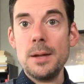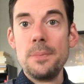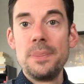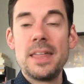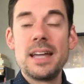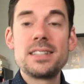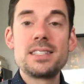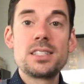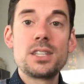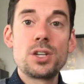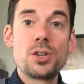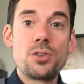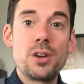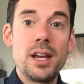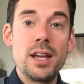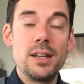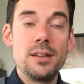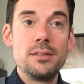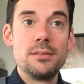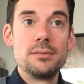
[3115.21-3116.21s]
That's the
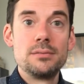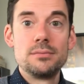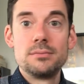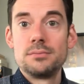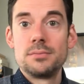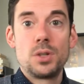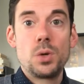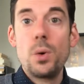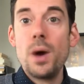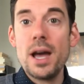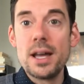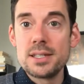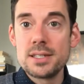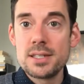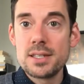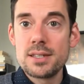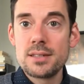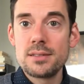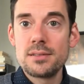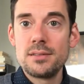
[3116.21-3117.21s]
great
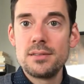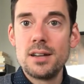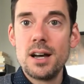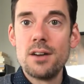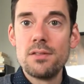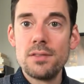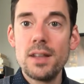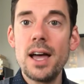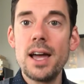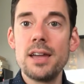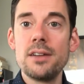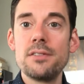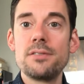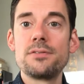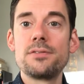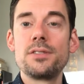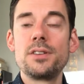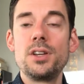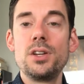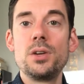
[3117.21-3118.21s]
quest of
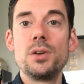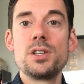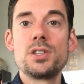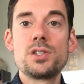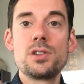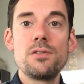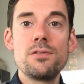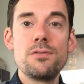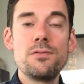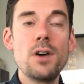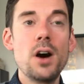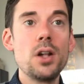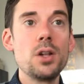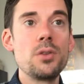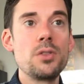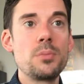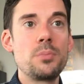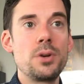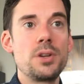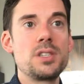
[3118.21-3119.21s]
life, is to follow
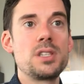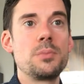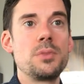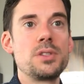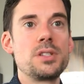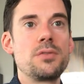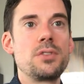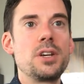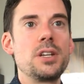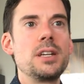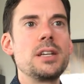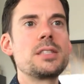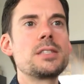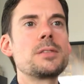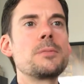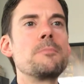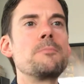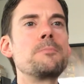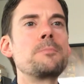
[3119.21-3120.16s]
the principles of goodness.